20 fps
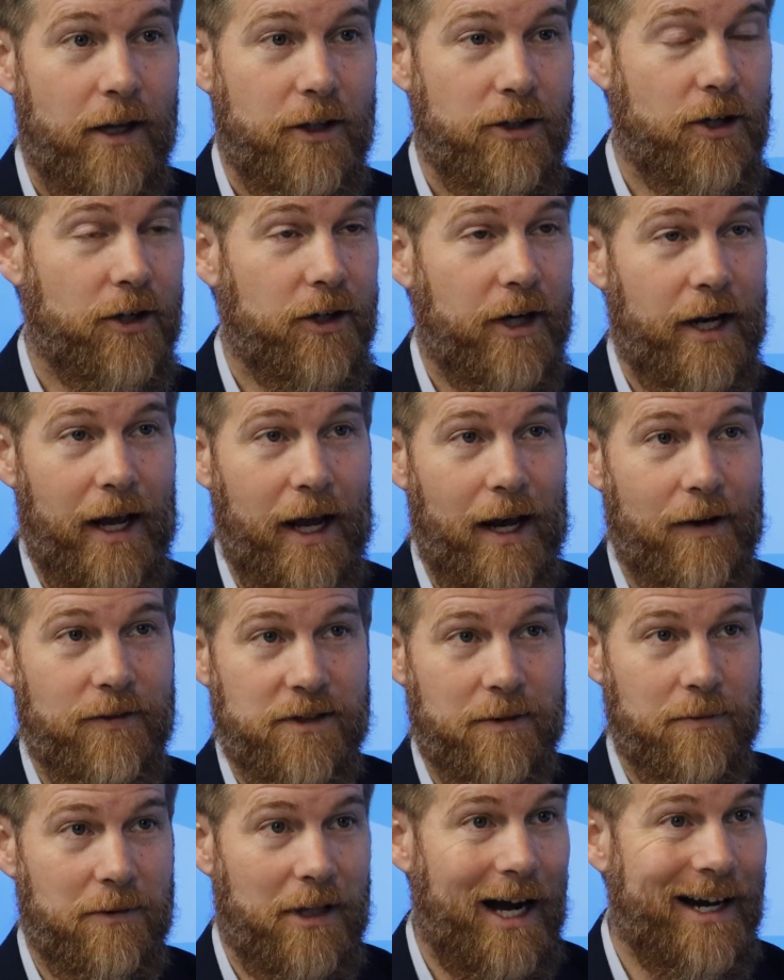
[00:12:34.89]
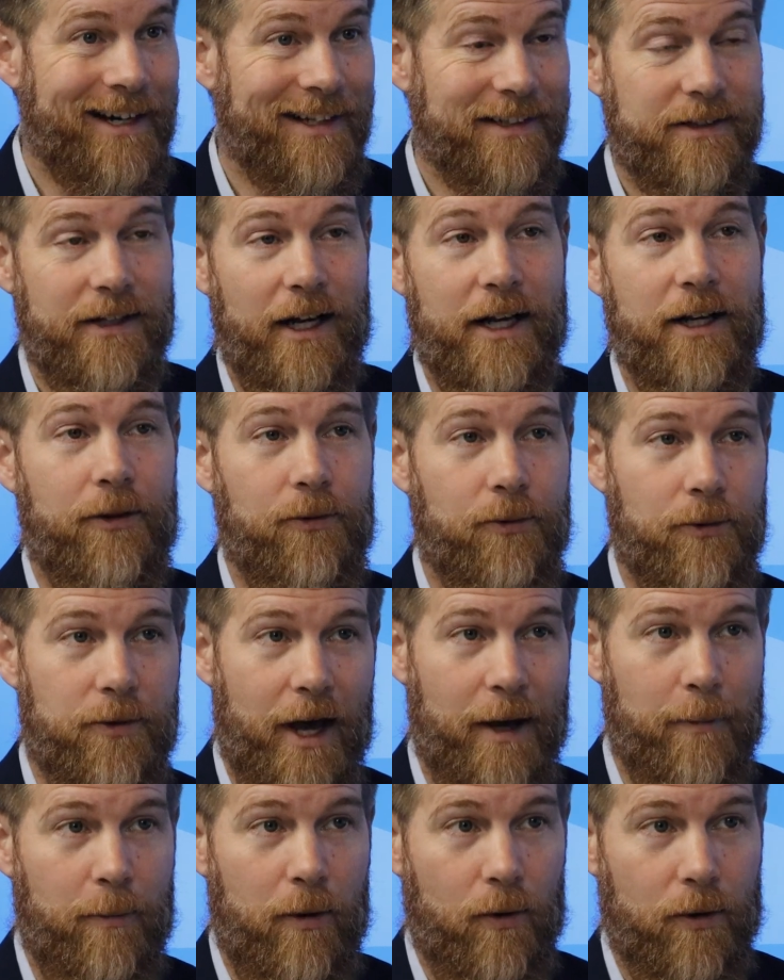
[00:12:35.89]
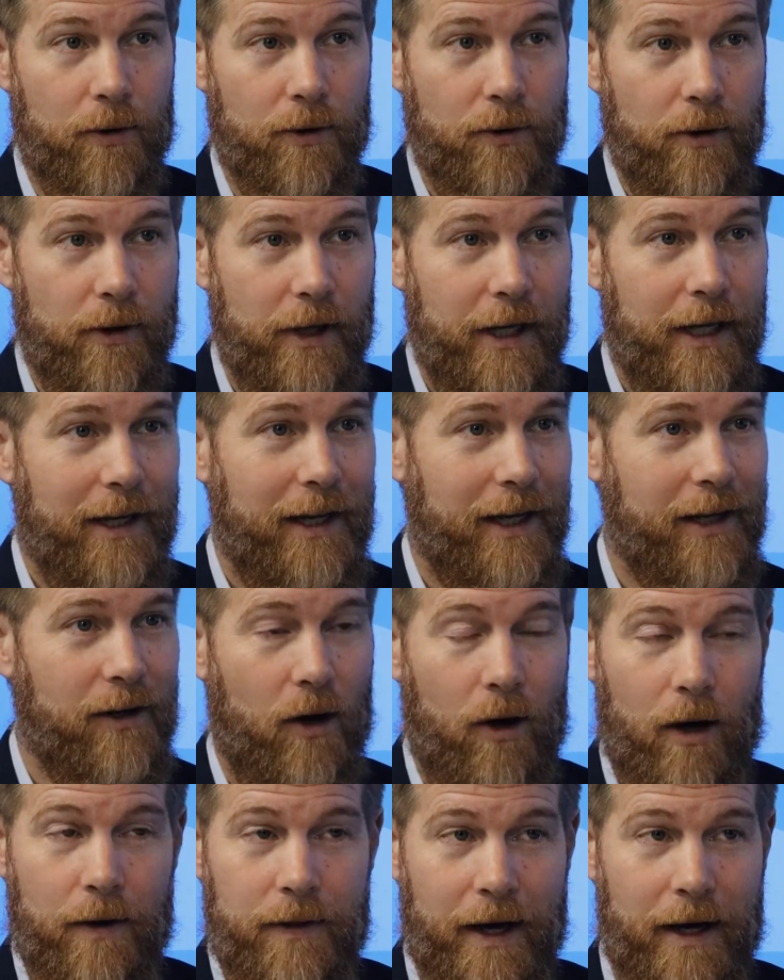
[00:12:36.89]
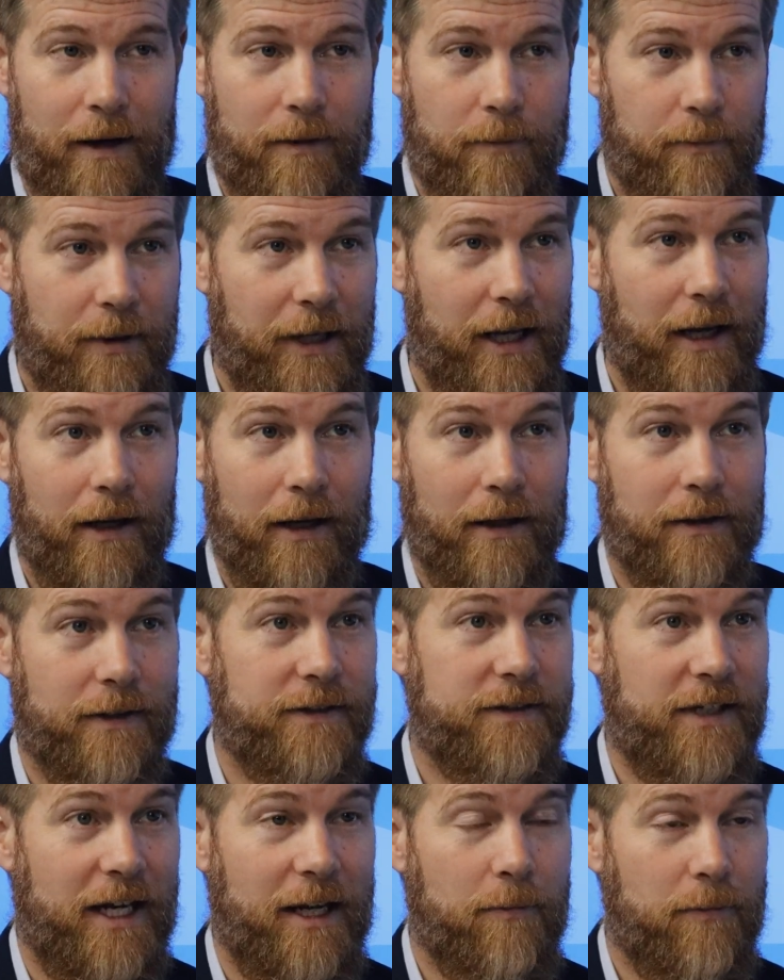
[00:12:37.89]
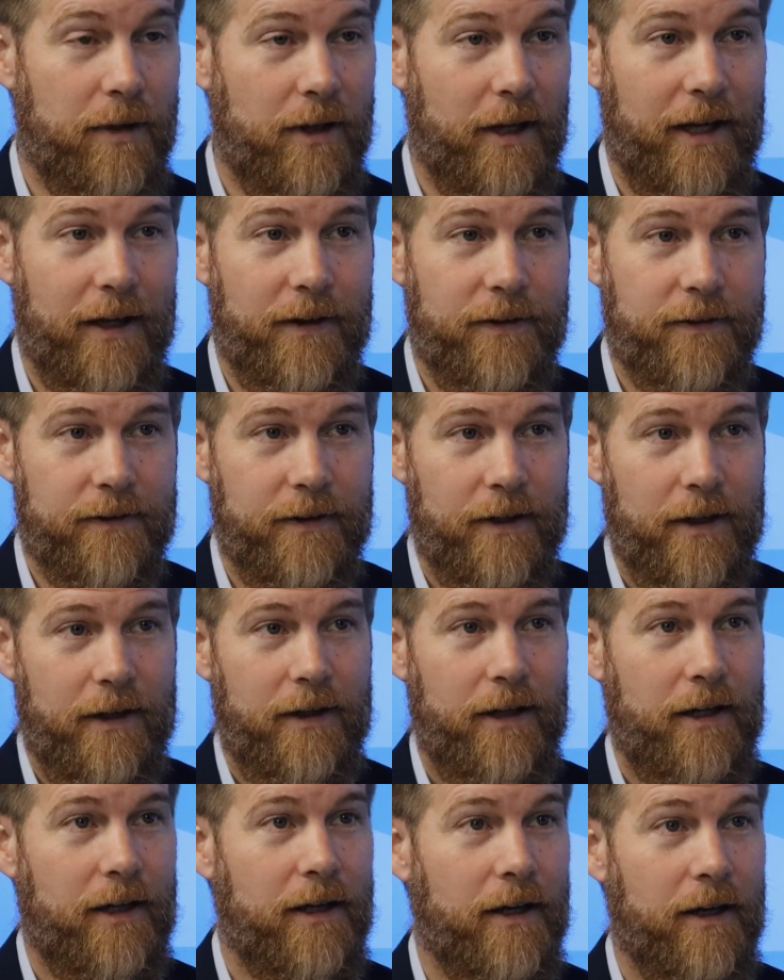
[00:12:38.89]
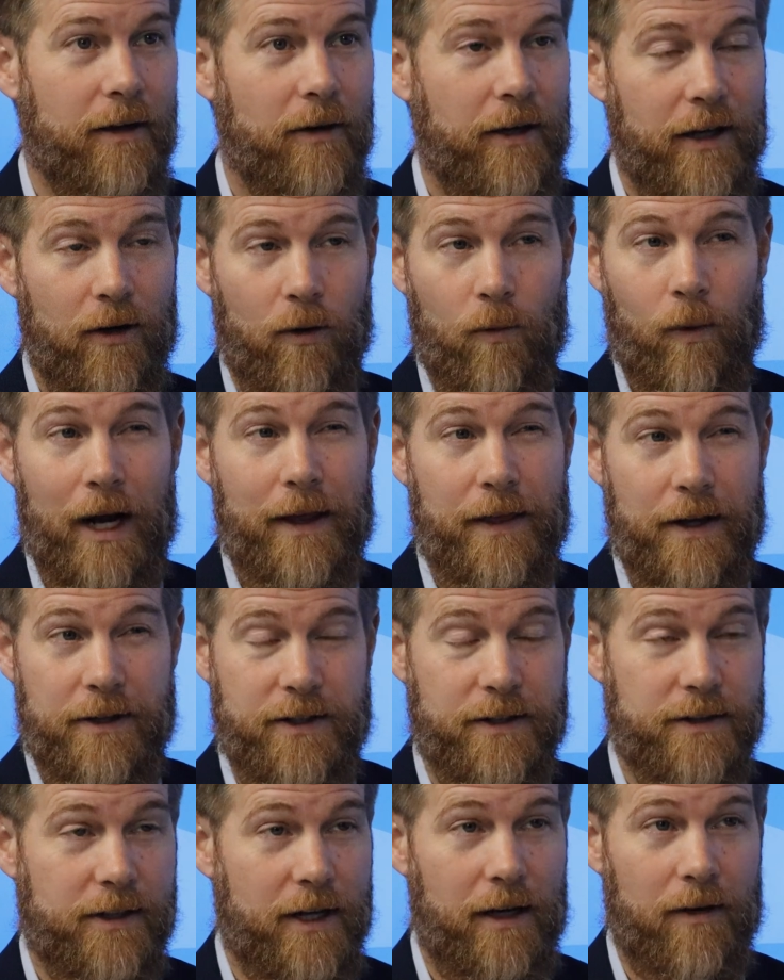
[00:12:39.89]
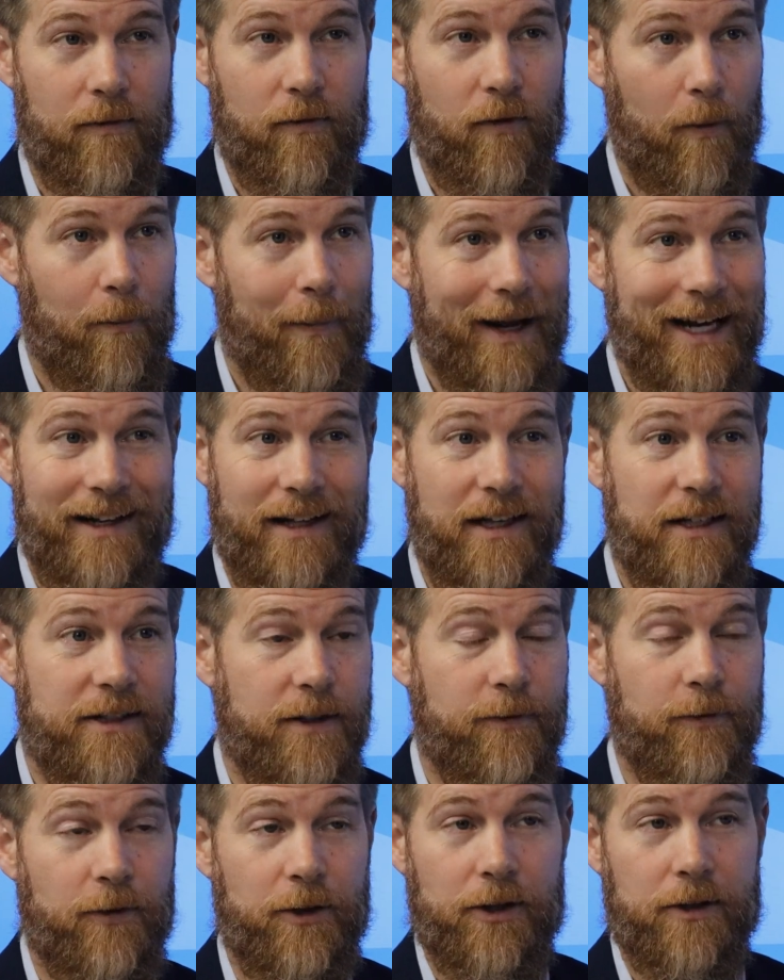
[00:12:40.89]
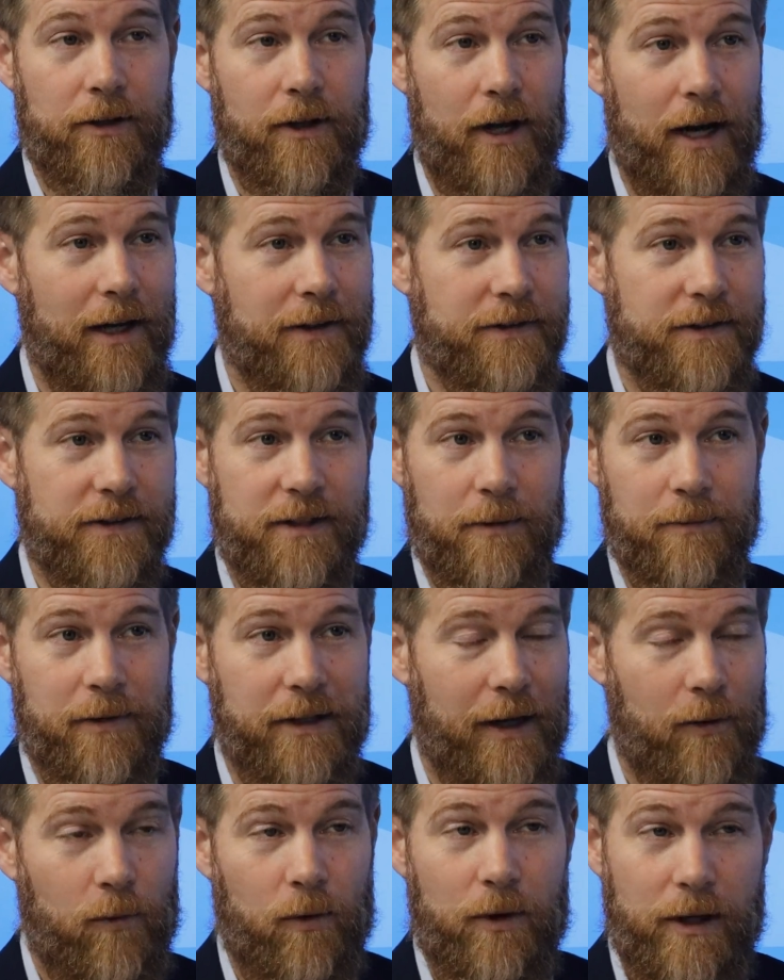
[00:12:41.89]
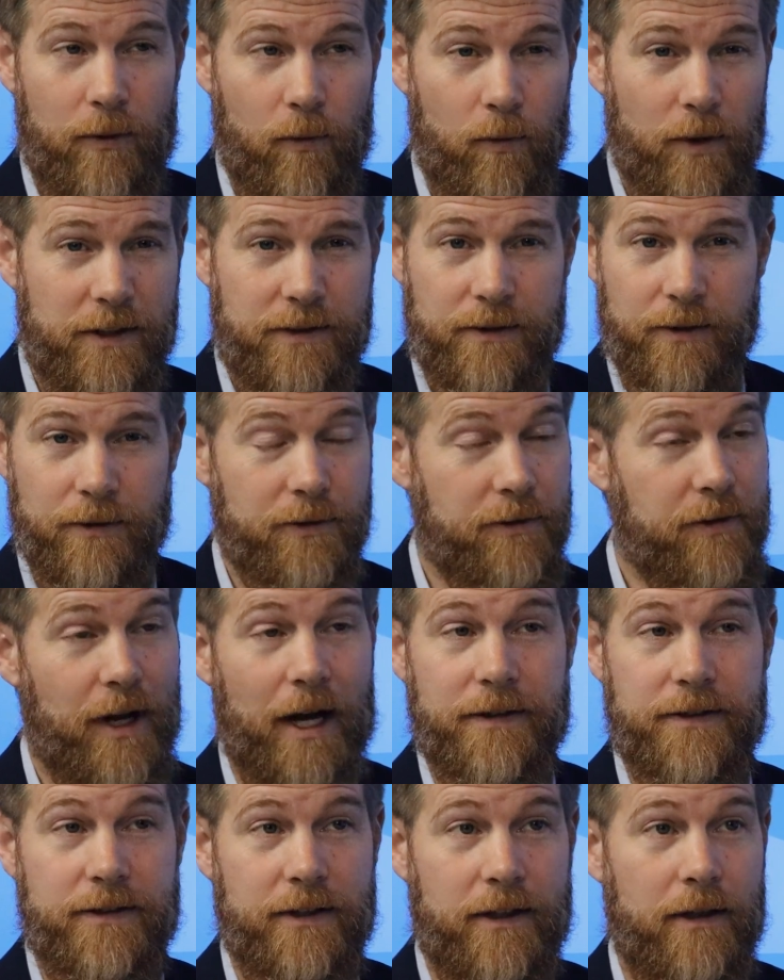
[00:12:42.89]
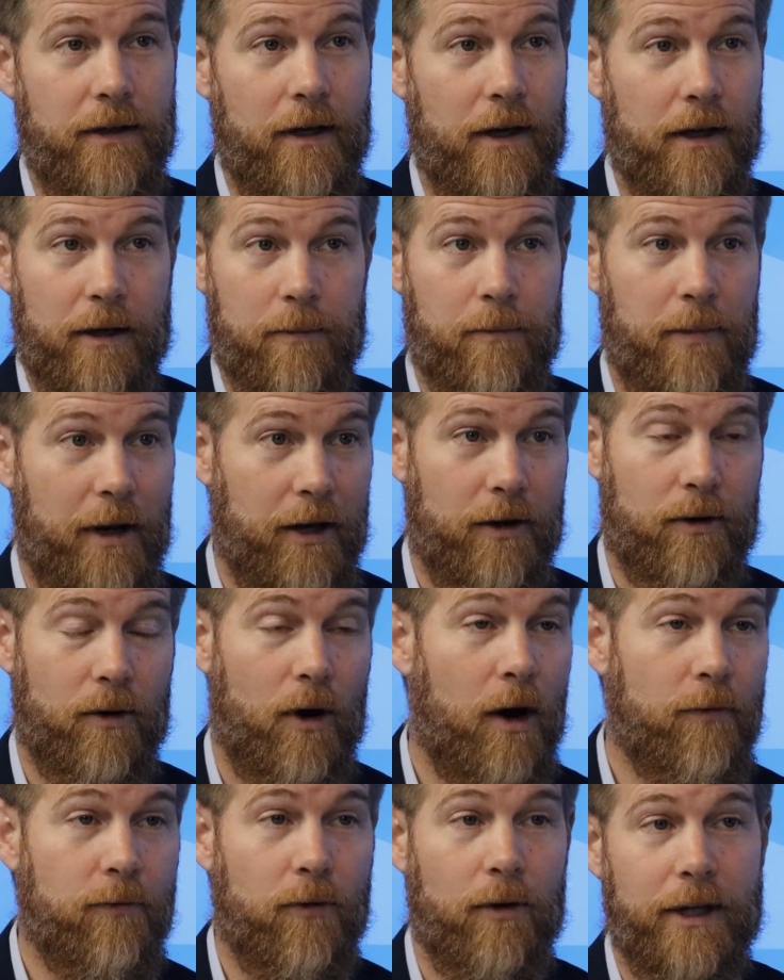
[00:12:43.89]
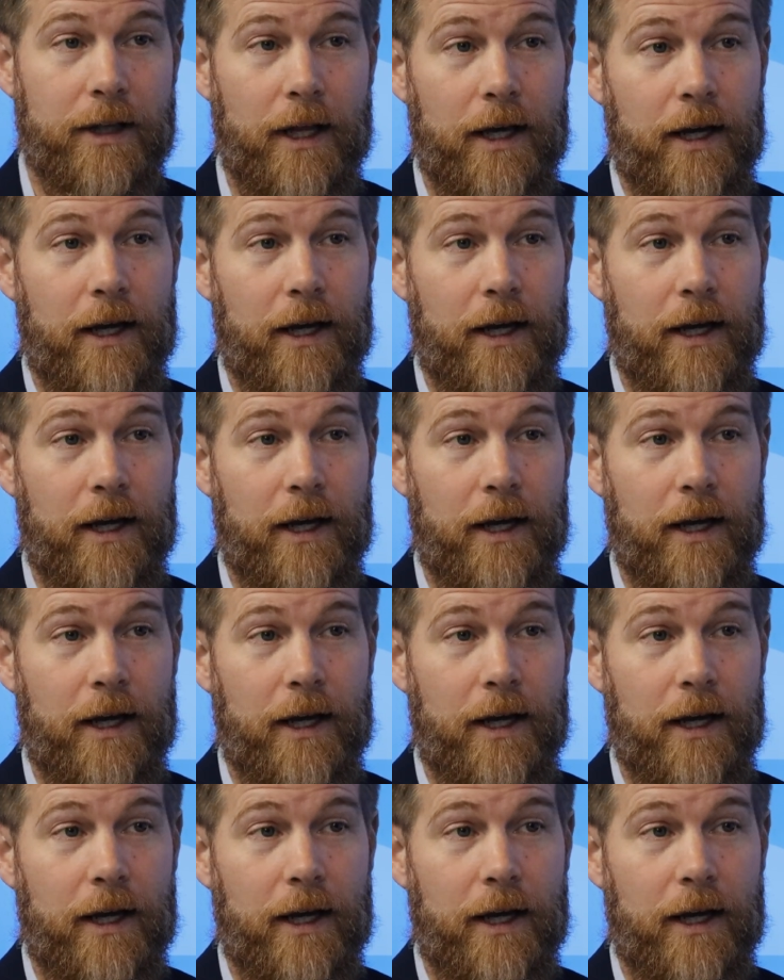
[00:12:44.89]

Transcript: you're going to have some line of sight through that portal, and all that being in the same place in a way that's just kind of made easy for your clients is something that we still do not see a competitor offering